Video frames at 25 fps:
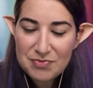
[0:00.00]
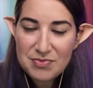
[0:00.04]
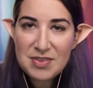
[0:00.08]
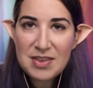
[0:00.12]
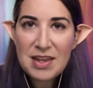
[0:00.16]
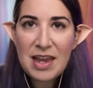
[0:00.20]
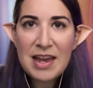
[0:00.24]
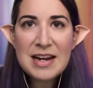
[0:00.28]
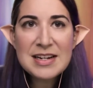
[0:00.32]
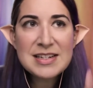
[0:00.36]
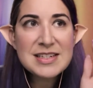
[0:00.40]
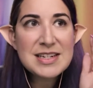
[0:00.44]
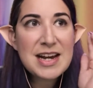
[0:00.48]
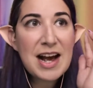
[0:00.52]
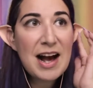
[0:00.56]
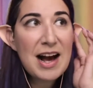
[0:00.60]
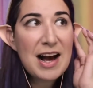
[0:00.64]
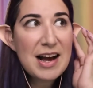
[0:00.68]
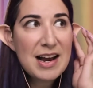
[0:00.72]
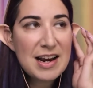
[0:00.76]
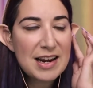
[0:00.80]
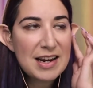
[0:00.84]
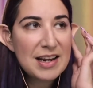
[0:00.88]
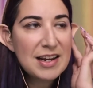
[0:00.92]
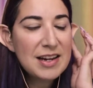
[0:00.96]
And
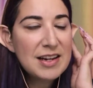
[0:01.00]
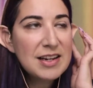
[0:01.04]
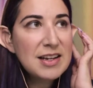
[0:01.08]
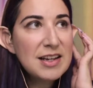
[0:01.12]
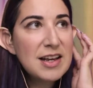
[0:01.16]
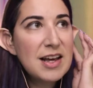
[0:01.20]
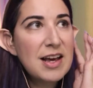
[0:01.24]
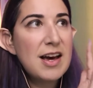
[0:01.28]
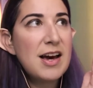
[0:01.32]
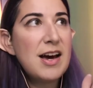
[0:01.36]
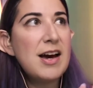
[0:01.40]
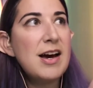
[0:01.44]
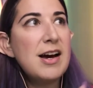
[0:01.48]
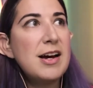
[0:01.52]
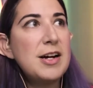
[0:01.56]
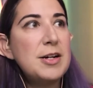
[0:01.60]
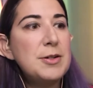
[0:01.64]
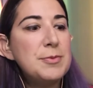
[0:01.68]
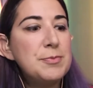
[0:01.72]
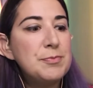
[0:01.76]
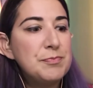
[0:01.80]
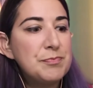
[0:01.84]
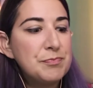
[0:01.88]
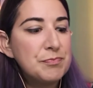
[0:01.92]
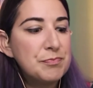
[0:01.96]
I
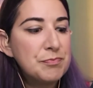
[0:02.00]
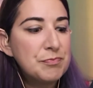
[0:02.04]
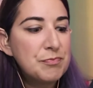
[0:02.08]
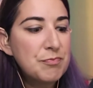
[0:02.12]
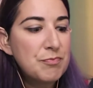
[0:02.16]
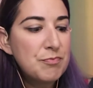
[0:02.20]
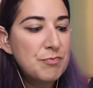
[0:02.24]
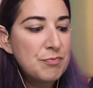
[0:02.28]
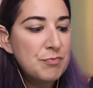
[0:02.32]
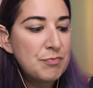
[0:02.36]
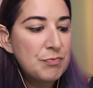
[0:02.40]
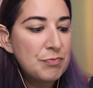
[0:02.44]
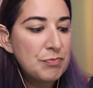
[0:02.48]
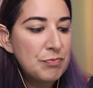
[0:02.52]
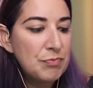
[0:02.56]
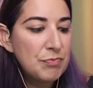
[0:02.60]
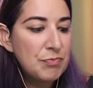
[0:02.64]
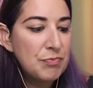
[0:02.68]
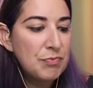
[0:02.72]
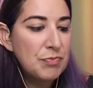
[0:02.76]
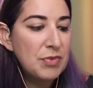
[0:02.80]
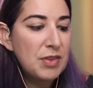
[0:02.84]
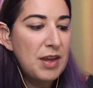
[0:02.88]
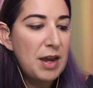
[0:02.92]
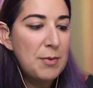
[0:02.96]
am
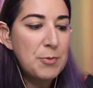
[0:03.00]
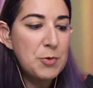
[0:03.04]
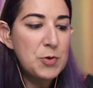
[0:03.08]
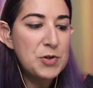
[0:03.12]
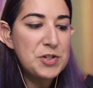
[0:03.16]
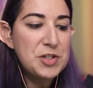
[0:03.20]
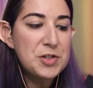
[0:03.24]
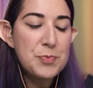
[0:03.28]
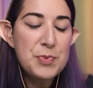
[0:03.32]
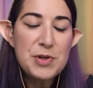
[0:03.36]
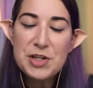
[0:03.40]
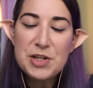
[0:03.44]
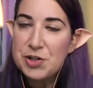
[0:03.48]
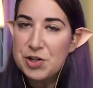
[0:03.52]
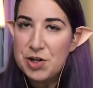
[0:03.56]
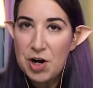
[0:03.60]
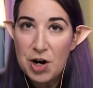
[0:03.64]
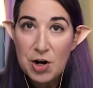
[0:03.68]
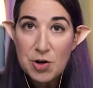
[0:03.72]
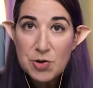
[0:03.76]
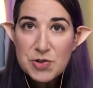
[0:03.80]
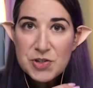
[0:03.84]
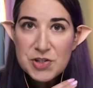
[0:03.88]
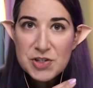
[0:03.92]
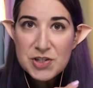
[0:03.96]
going to be your
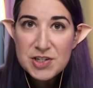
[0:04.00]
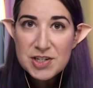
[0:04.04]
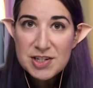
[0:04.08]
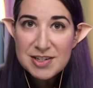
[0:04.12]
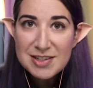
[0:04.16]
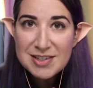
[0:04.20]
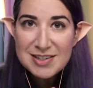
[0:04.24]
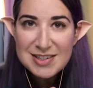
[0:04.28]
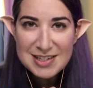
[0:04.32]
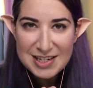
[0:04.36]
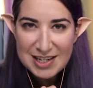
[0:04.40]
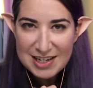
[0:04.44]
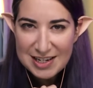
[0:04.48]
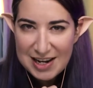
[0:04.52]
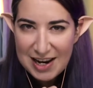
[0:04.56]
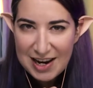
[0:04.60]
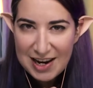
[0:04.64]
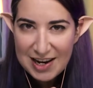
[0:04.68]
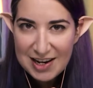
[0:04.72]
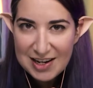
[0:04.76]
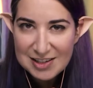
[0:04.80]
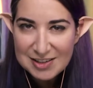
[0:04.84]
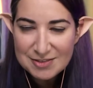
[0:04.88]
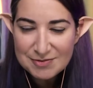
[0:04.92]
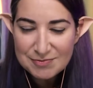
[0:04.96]
host
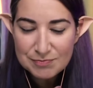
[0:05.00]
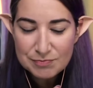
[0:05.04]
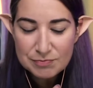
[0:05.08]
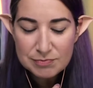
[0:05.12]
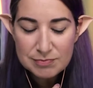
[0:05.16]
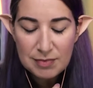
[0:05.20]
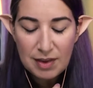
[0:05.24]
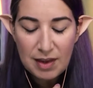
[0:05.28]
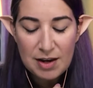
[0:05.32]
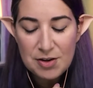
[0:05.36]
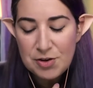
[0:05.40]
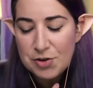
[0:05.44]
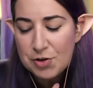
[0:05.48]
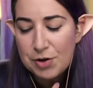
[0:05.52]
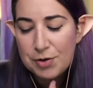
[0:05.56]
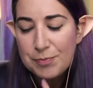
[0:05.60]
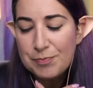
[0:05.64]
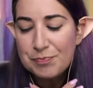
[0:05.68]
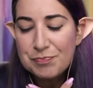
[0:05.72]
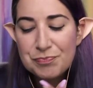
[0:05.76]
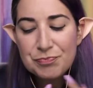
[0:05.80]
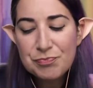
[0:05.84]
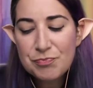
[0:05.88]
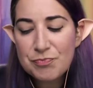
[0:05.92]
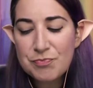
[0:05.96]
today and your
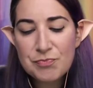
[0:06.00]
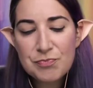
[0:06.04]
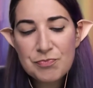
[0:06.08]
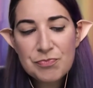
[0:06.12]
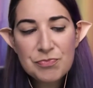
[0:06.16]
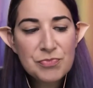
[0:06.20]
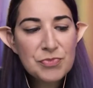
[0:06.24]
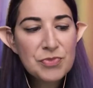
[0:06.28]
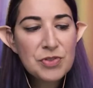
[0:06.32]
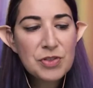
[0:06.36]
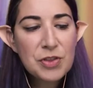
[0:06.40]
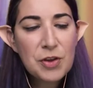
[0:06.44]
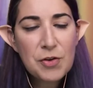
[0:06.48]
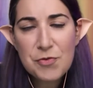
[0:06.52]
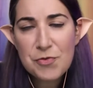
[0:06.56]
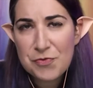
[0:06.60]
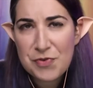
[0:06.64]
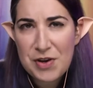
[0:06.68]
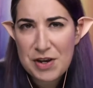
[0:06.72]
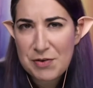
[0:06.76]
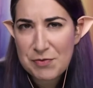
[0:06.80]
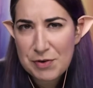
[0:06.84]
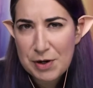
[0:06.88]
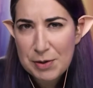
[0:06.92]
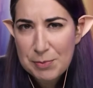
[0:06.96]

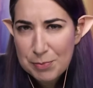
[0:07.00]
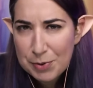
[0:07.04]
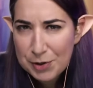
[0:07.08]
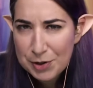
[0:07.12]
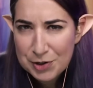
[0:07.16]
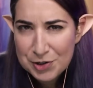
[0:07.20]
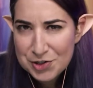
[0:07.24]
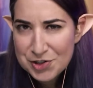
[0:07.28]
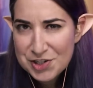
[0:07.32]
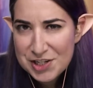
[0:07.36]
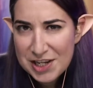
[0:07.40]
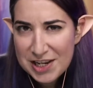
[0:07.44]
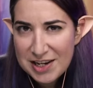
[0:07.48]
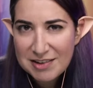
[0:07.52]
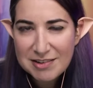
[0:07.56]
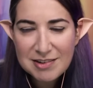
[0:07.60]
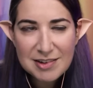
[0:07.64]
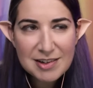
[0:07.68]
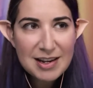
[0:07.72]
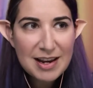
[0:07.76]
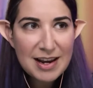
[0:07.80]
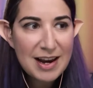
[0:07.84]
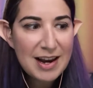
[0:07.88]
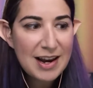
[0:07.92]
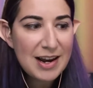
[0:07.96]
favorite person,
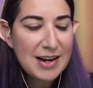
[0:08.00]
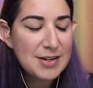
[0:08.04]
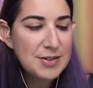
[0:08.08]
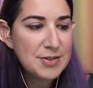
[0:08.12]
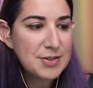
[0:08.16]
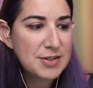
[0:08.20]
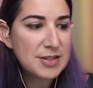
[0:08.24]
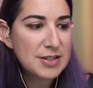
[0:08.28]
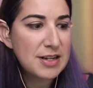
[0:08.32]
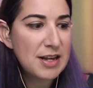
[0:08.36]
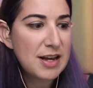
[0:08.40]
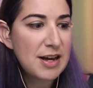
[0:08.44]
and